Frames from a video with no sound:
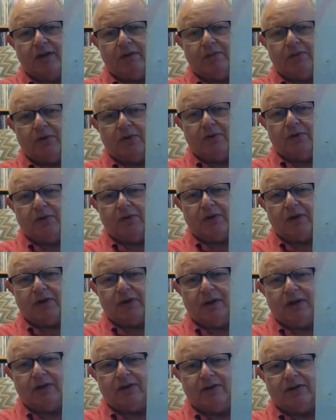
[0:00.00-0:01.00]
but I thought I'd
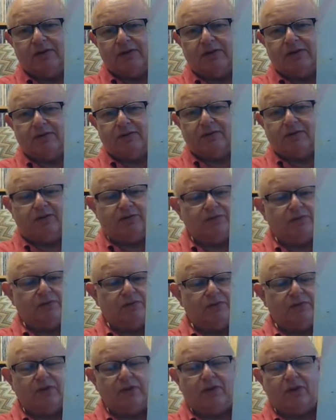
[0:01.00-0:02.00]
get it just to
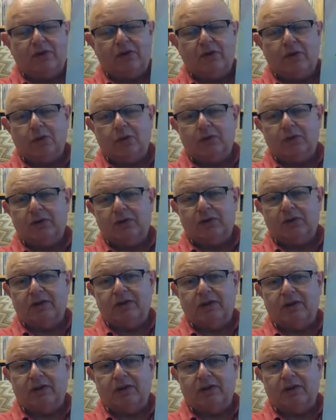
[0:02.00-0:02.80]
fill the hole in